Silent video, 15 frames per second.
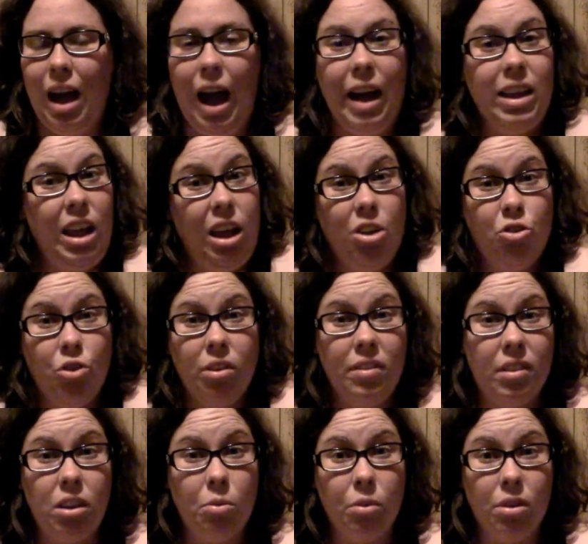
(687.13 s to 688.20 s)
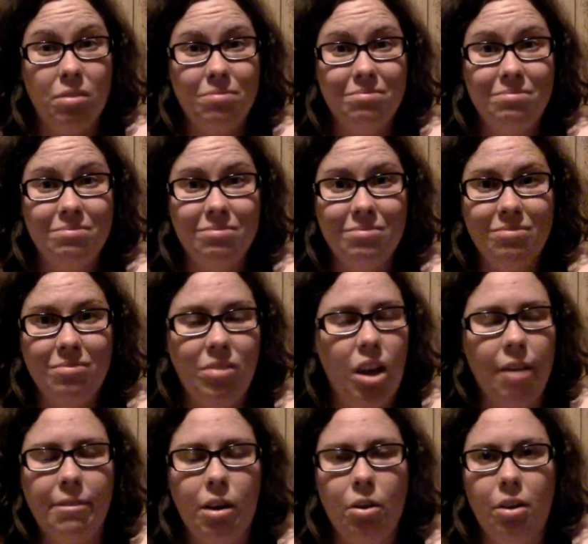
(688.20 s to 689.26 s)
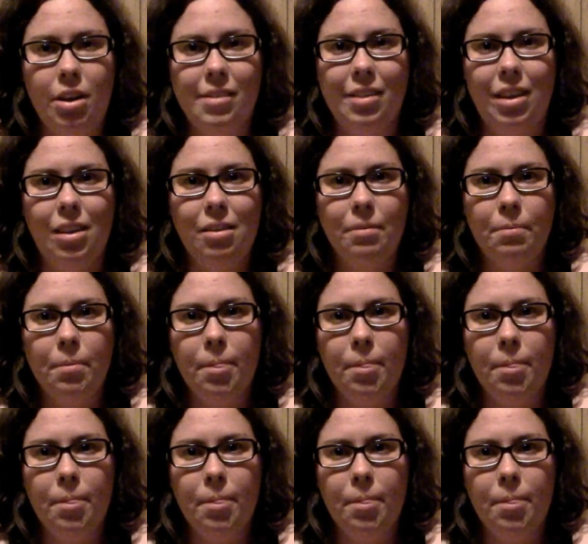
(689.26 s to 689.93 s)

I can't trust anyone. Not very easy.